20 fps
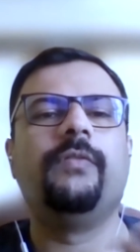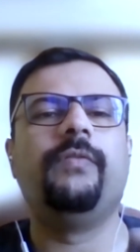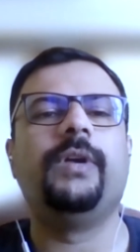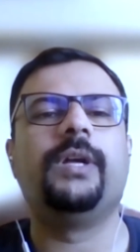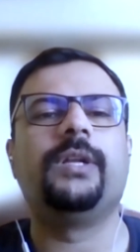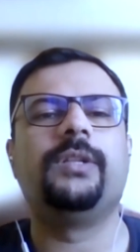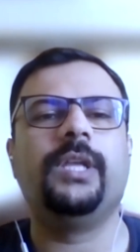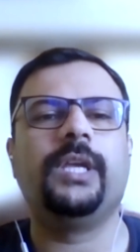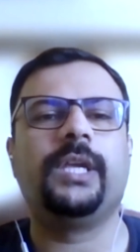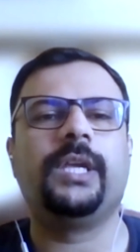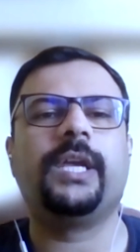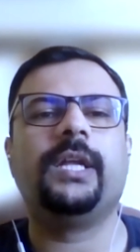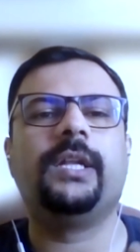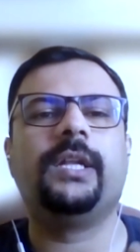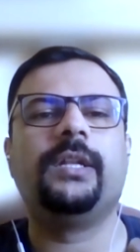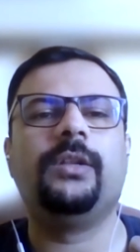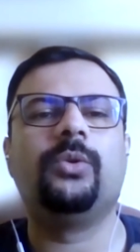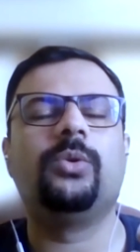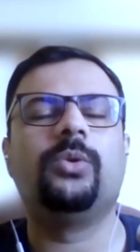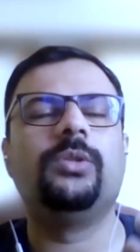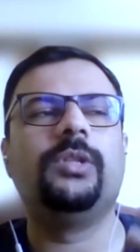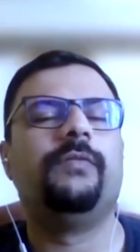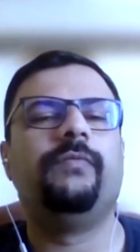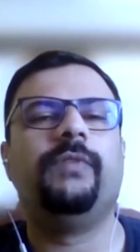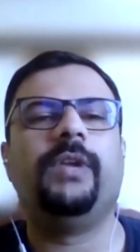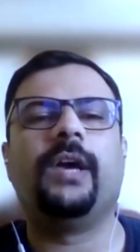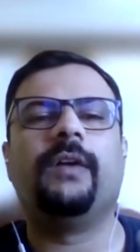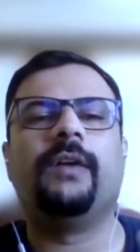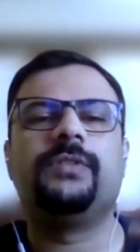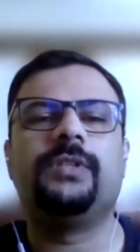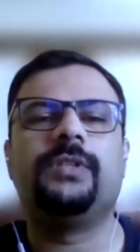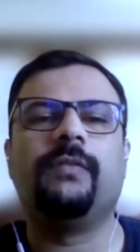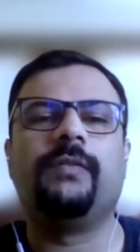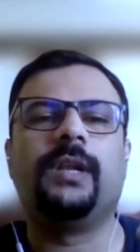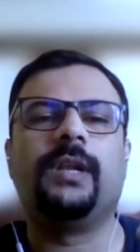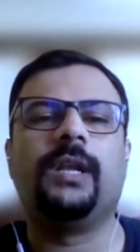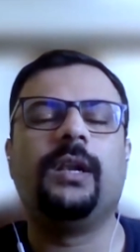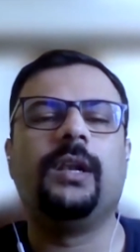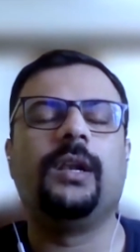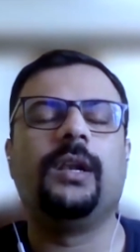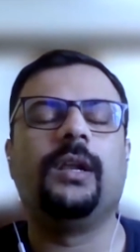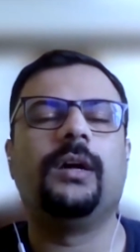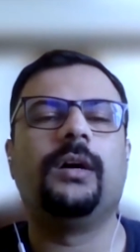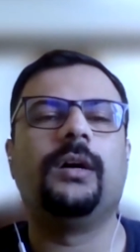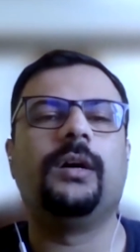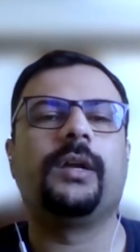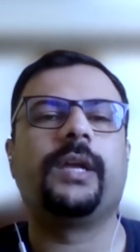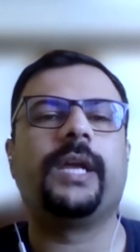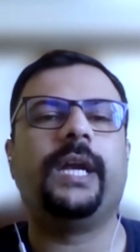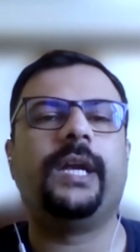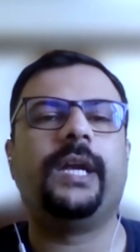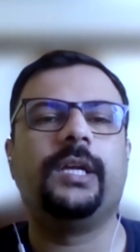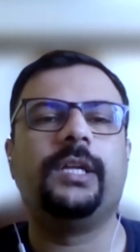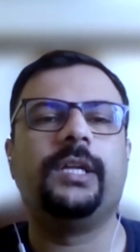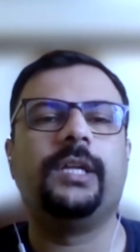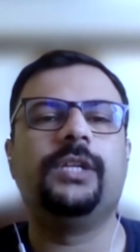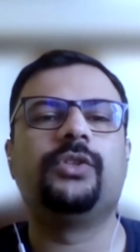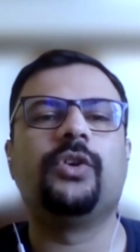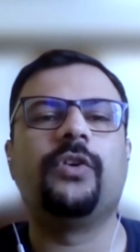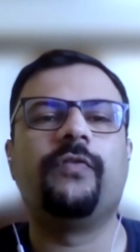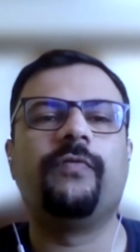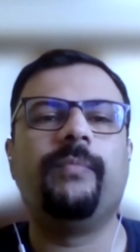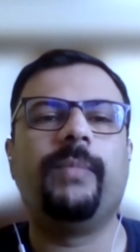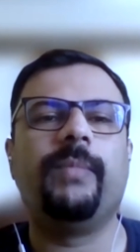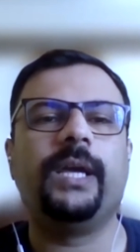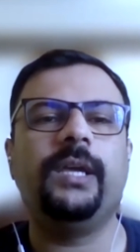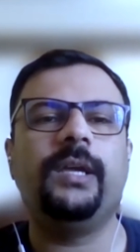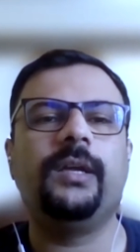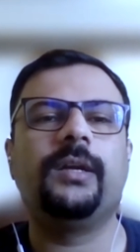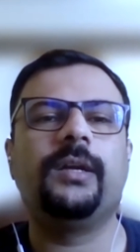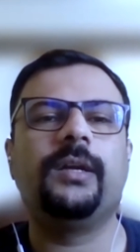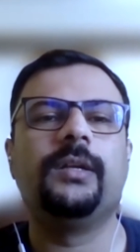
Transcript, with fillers: where they can, you know, we have several uh, categories of bikes